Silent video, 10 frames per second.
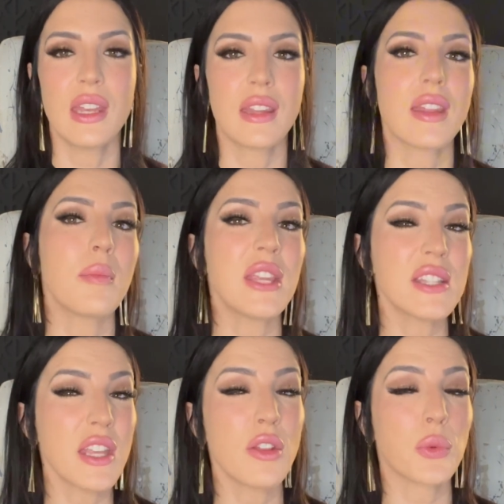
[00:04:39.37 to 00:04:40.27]
That means
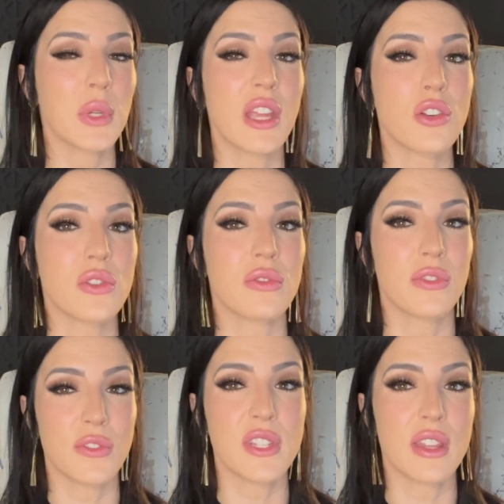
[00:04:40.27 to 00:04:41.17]
on a
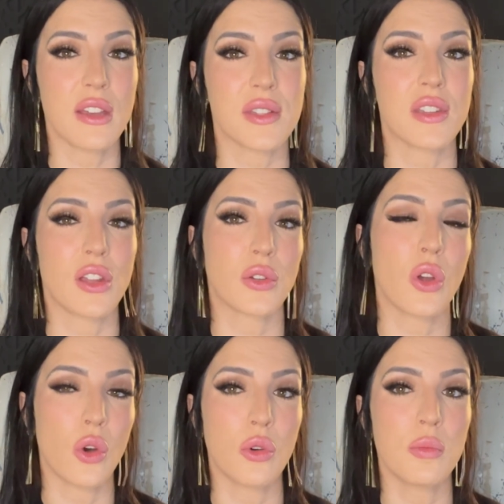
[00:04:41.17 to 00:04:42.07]
$350,000
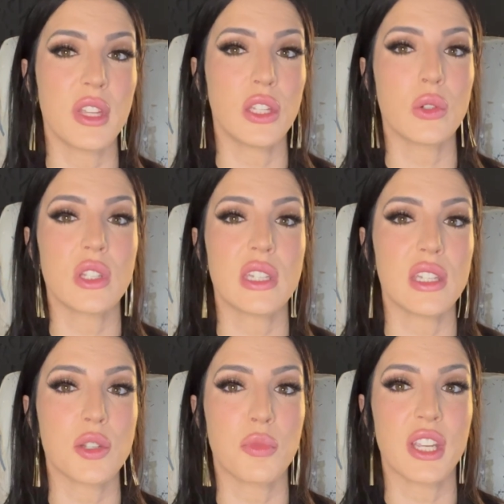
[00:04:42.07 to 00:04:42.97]
home that you could need
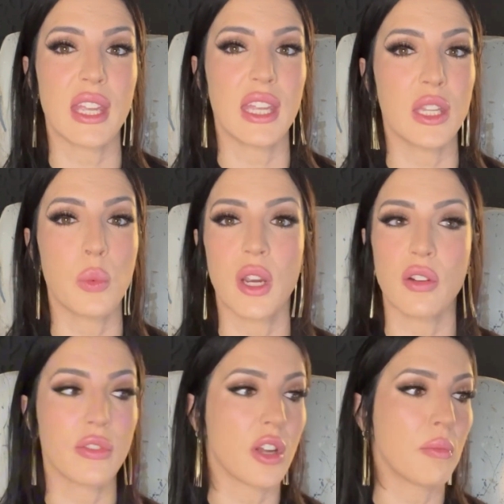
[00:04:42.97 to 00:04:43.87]
to bring anywhere
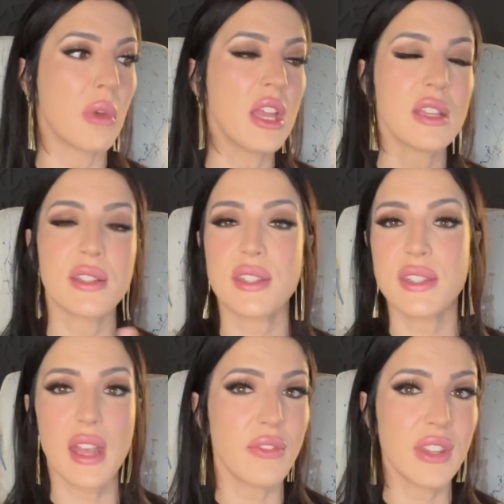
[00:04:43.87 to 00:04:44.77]
from
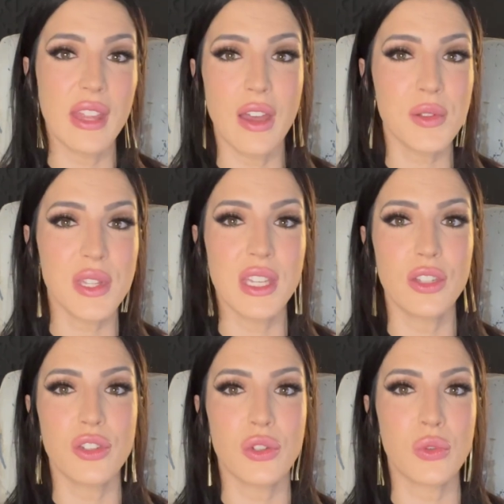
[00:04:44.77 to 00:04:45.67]
$7,000
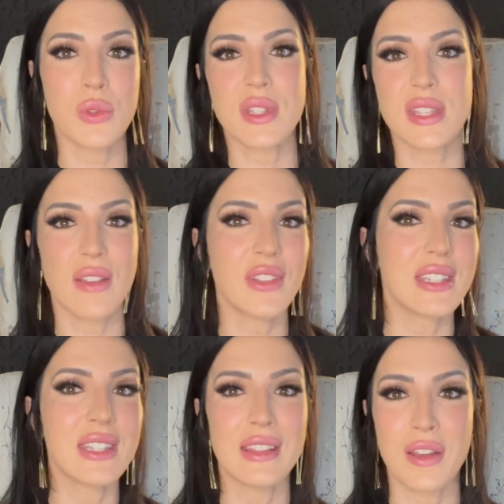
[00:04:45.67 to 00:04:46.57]
to
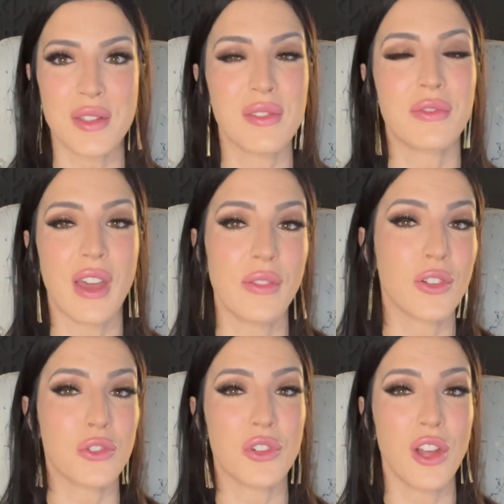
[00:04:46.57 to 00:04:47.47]

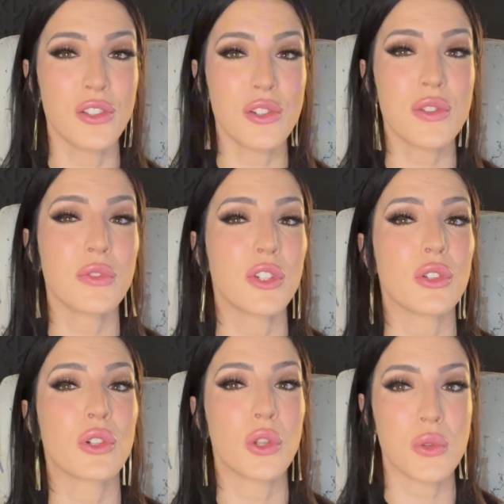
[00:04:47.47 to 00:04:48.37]
$17,500 for your
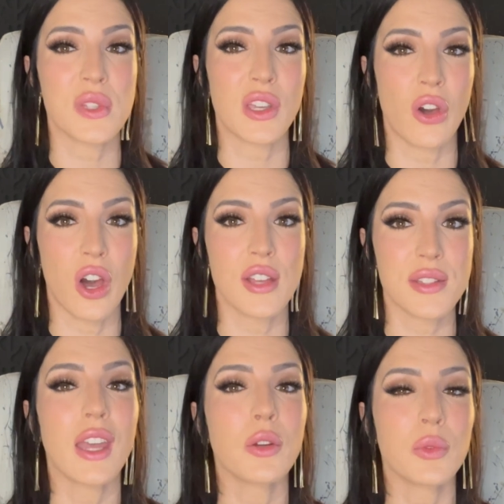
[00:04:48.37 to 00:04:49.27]
closing
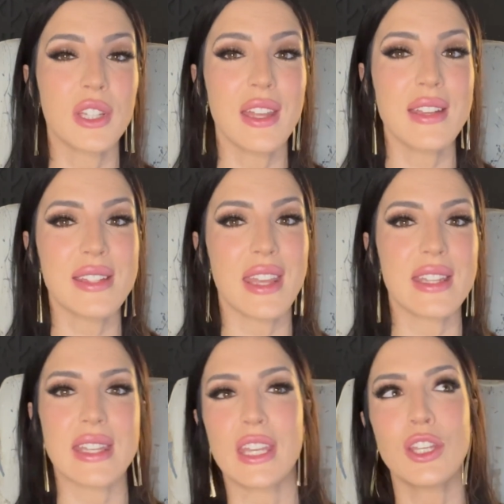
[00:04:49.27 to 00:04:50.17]
costs. I realize that
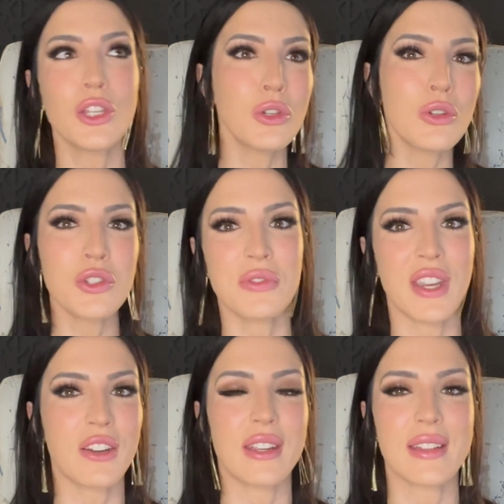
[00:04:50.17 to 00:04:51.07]
is a huge
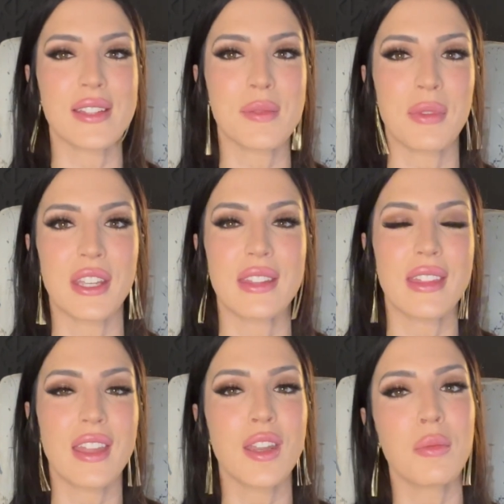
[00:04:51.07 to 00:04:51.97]
variance, but
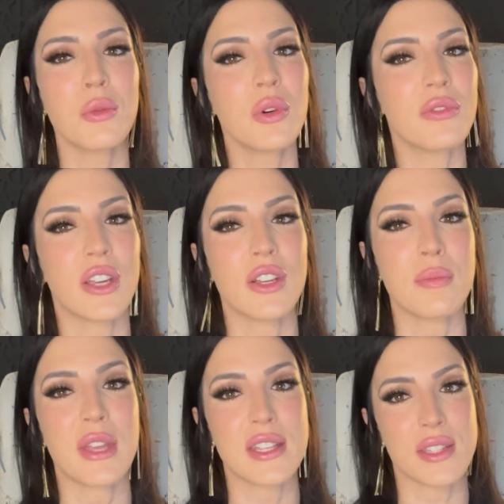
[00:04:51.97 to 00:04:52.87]
that number will vary
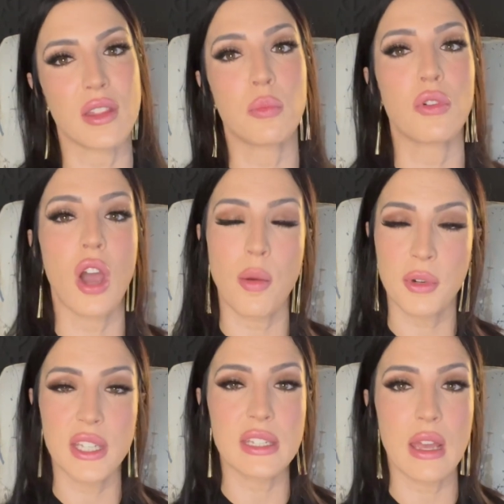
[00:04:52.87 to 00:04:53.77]
based on the
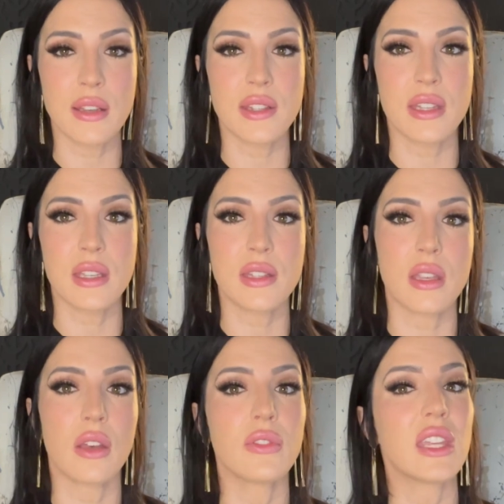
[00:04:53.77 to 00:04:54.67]
property taxes
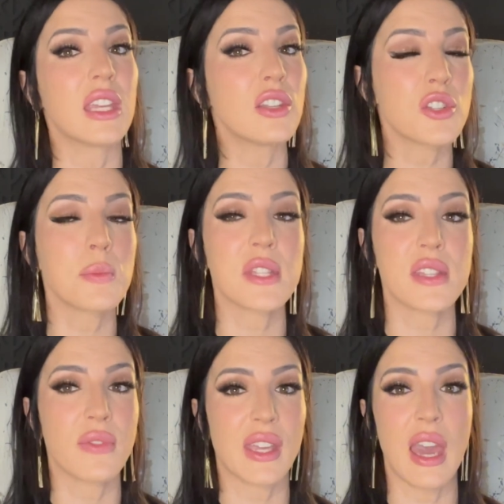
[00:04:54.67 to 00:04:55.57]
of each
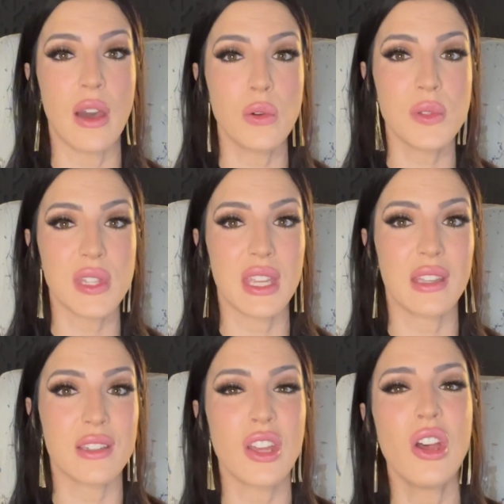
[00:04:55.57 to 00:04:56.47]
specific house
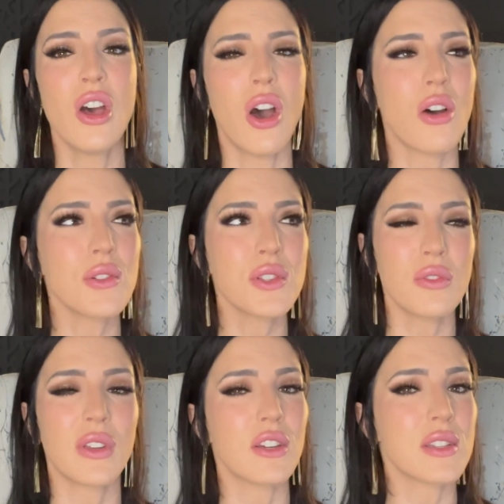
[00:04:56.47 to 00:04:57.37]
and also
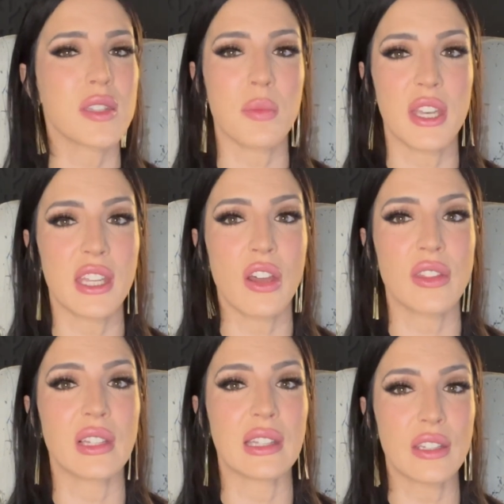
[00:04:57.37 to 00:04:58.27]
varies depending on
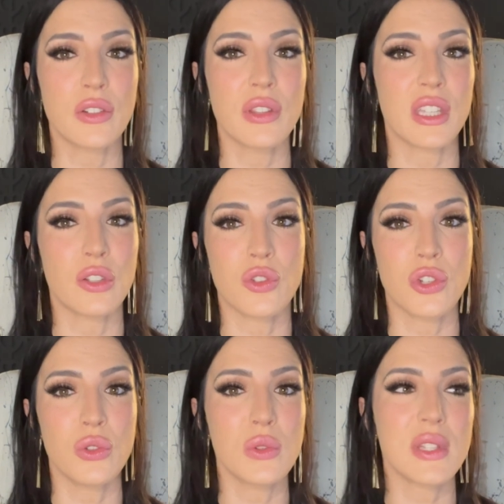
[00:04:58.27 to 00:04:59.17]
the lender that you
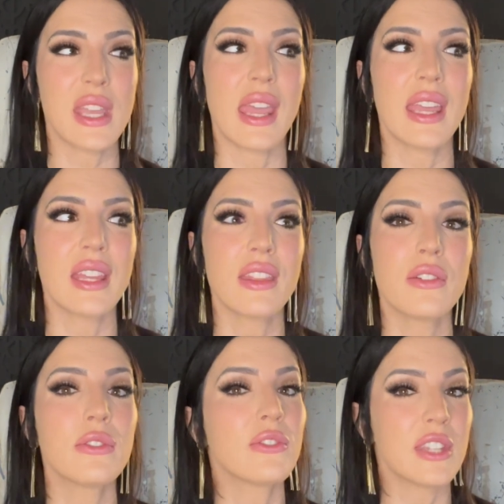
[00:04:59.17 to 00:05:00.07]
choose and the
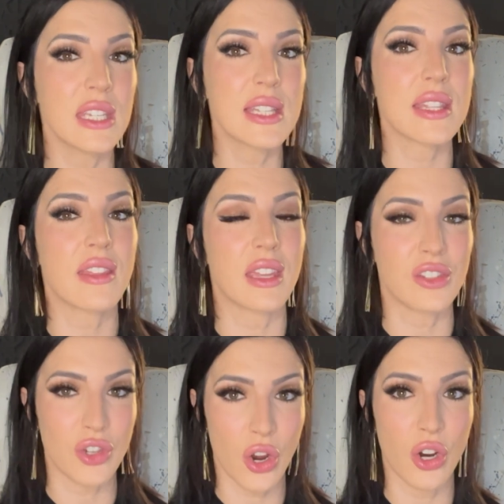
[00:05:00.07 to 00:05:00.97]
fees that they
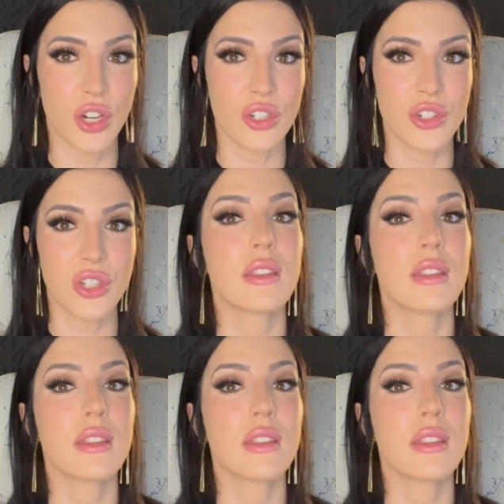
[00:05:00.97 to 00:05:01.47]
charge.